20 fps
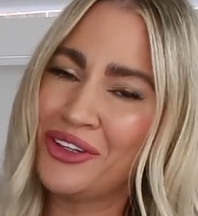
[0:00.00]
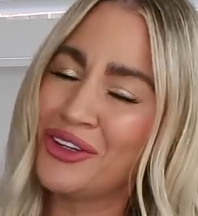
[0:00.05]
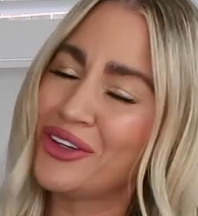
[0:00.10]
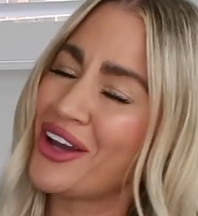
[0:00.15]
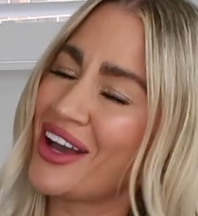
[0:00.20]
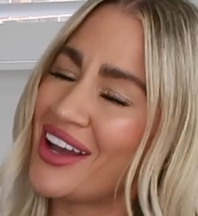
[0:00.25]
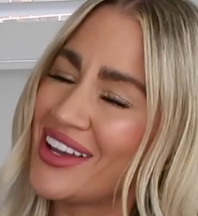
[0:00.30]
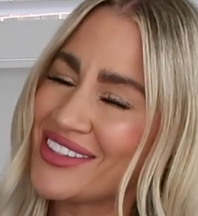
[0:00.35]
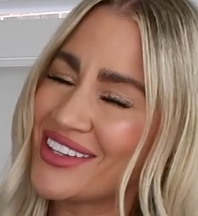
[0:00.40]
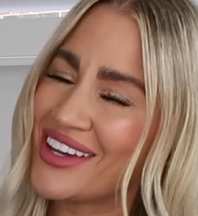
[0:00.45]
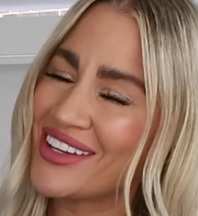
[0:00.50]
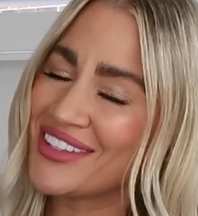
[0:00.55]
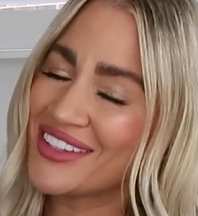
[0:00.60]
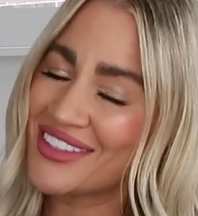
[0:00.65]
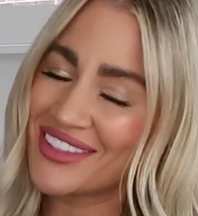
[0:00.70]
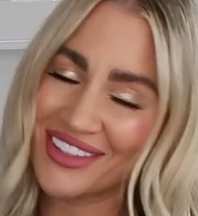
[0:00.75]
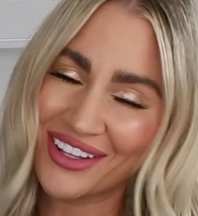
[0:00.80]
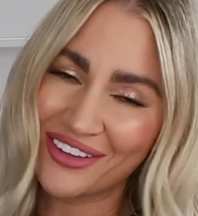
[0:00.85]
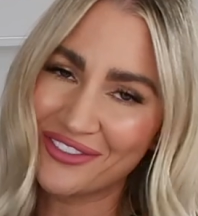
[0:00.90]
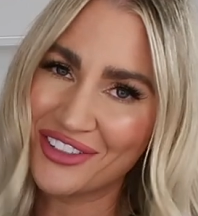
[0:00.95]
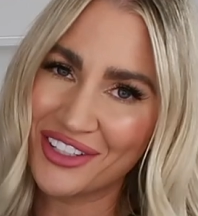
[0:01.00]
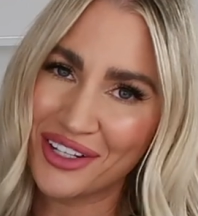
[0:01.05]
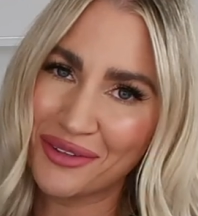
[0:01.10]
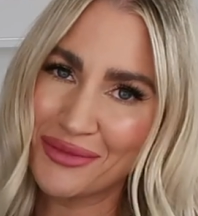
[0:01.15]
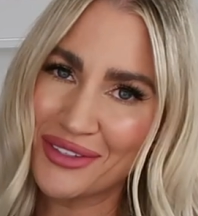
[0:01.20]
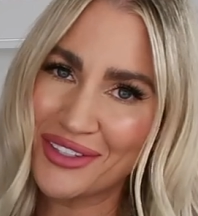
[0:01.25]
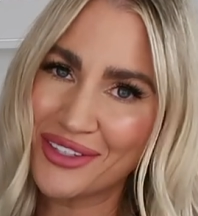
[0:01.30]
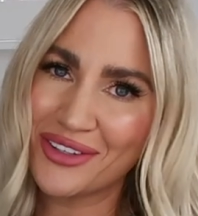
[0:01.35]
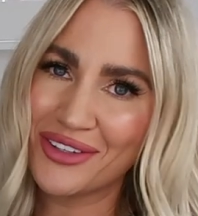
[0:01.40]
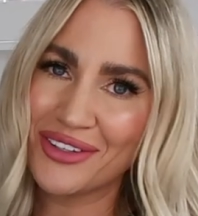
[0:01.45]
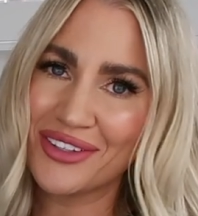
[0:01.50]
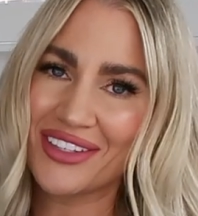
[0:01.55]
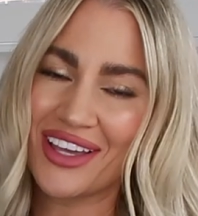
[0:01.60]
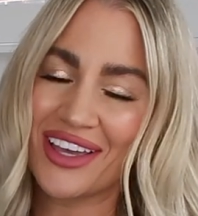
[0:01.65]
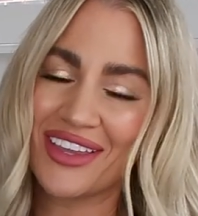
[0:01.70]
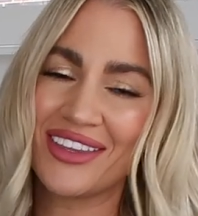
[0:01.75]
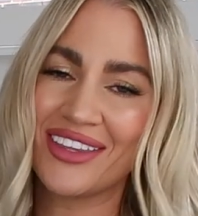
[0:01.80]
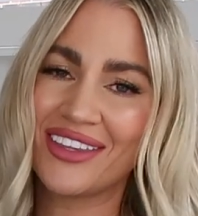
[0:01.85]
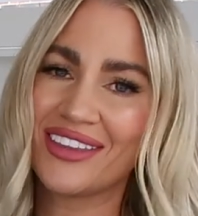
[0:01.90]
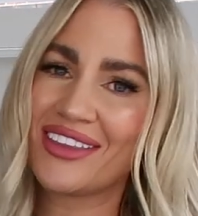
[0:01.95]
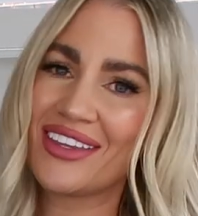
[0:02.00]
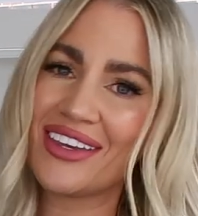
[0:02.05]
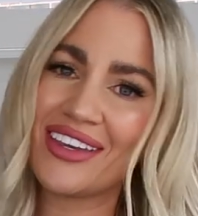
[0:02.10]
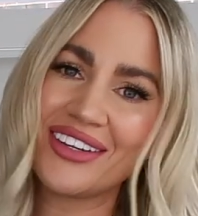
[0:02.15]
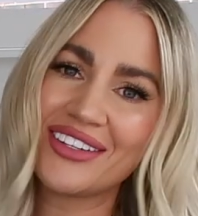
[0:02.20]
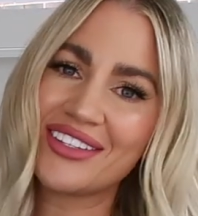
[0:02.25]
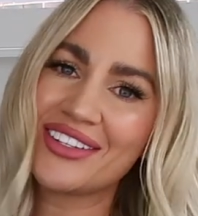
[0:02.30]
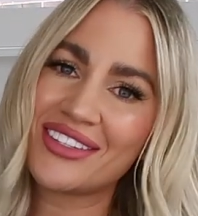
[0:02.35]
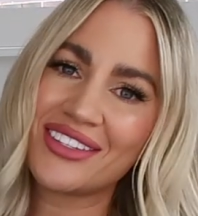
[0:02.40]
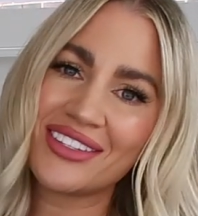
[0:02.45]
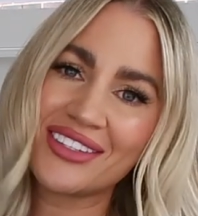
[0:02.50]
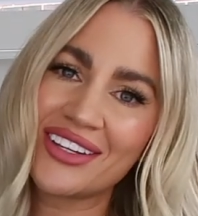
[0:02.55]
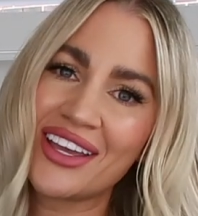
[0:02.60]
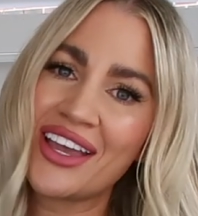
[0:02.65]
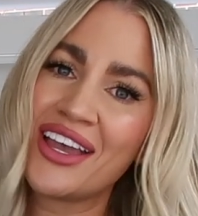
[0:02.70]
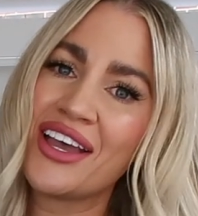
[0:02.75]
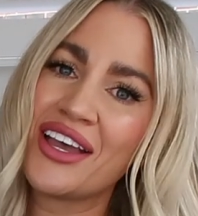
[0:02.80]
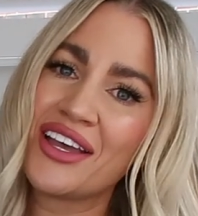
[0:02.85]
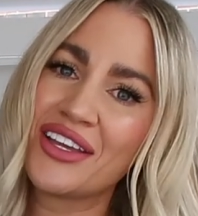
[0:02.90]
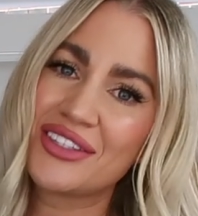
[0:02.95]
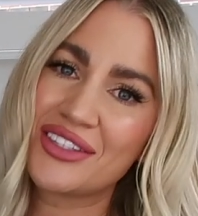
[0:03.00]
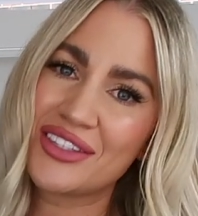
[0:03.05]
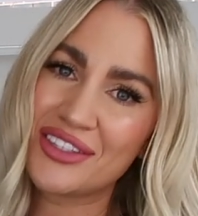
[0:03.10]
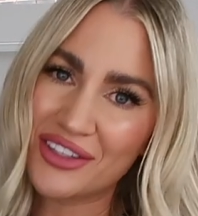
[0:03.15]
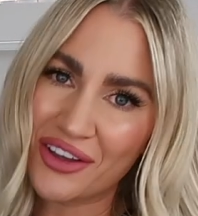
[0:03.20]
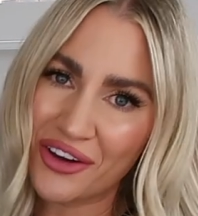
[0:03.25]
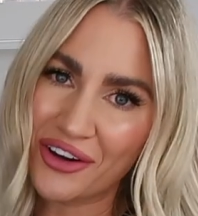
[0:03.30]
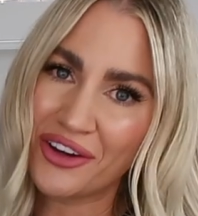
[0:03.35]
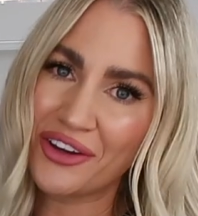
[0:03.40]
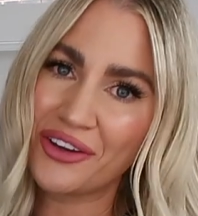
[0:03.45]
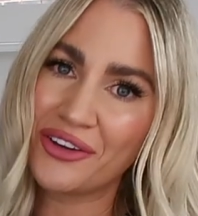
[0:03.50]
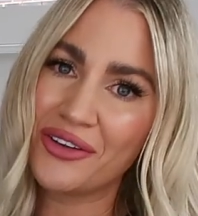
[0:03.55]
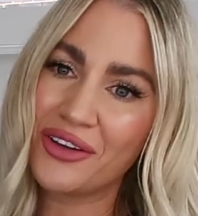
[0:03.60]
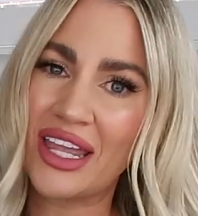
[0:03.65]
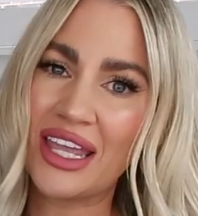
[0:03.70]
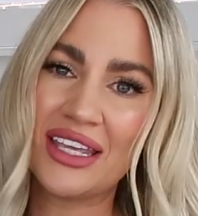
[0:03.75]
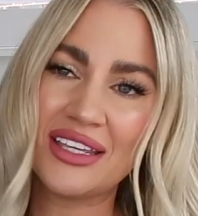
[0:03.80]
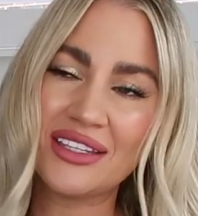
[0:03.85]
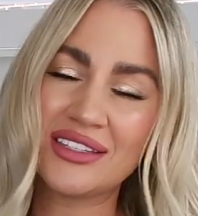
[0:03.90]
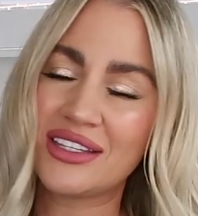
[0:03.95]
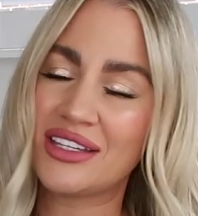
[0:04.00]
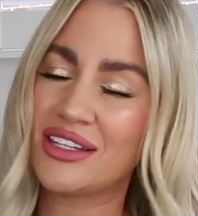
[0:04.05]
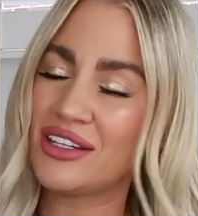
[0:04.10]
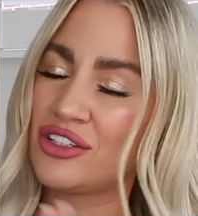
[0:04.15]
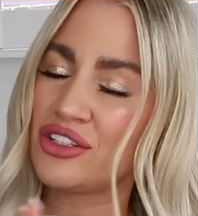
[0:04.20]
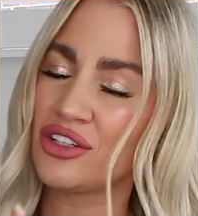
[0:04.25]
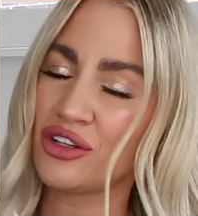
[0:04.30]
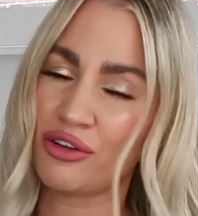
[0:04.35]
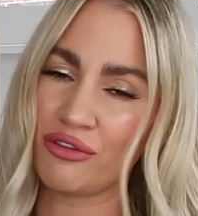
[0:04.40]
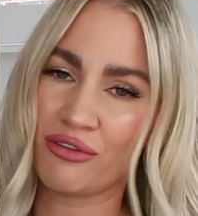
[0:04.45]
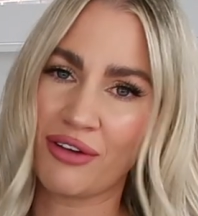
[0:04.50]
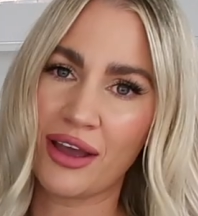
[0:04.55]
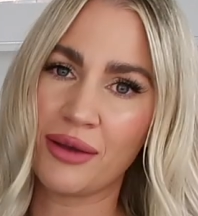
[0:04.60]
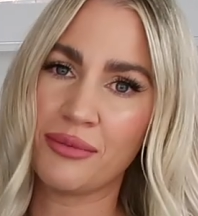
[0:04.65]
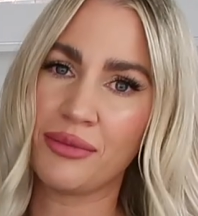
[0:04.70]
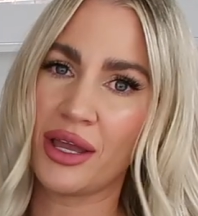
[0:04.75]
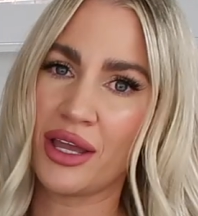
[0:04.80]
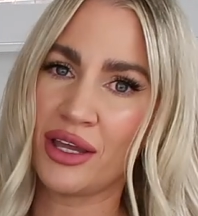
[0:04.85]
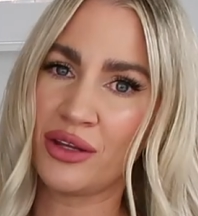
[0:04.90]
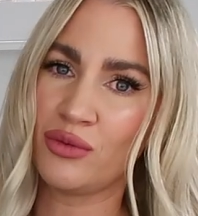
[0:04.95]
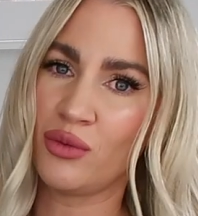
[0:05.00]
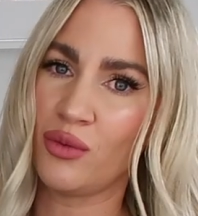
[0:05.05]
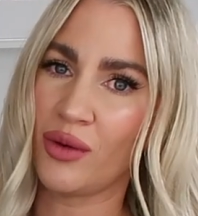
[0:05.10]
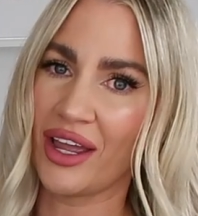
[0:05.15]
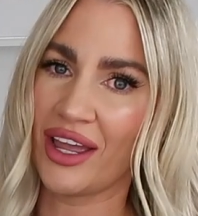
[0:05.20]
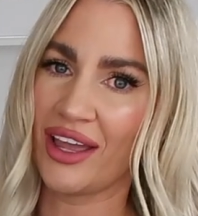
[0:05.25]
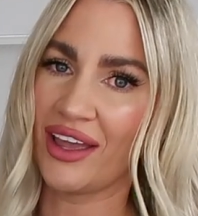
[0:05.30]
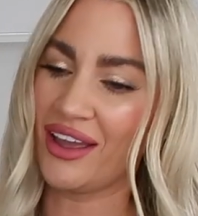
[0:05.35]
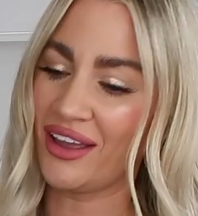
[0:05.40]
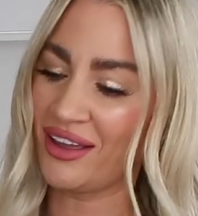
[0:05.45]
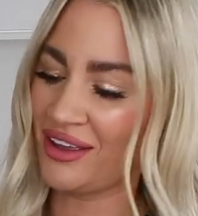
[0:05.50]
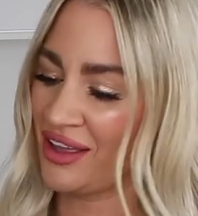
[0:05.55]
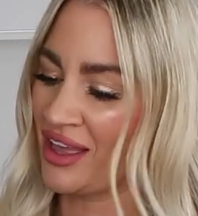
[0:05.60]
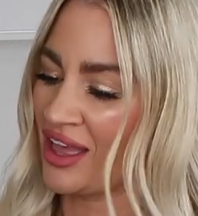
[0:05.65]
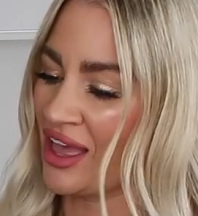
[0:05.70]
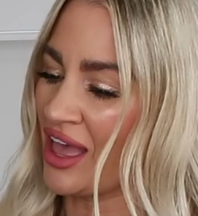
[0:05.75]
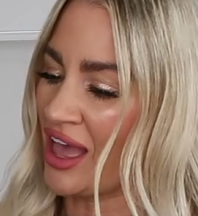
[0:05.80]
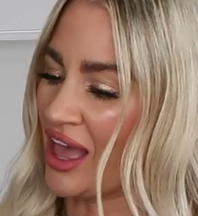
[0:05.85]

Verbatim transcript: You guys, I just love jumpsuits. I think they're just so easy to grab and wear.